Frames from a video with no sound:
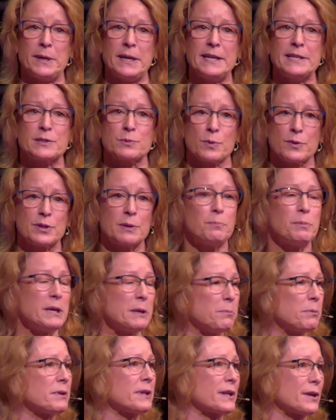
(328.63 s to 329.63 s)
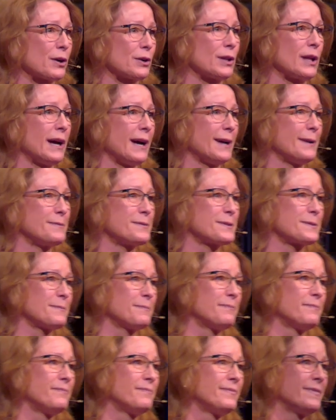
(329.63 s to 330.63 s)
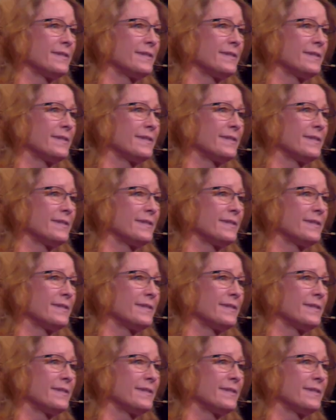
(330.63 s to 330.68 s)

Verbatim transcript: peace with the people in our lives